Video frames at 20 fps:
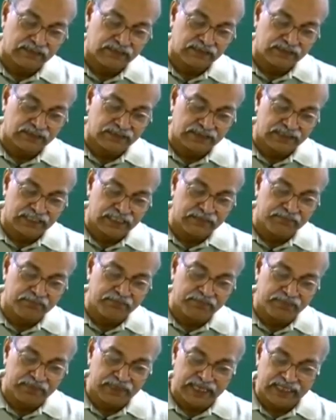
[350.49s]

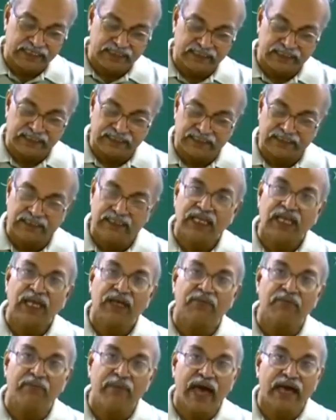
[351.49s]
strip and then
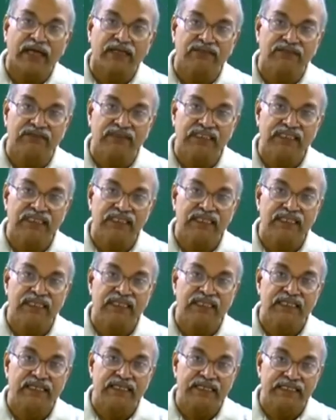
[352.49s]
back to the
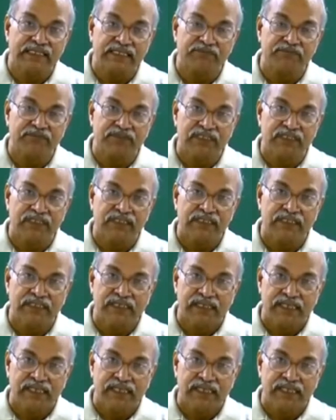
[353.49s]
adapter.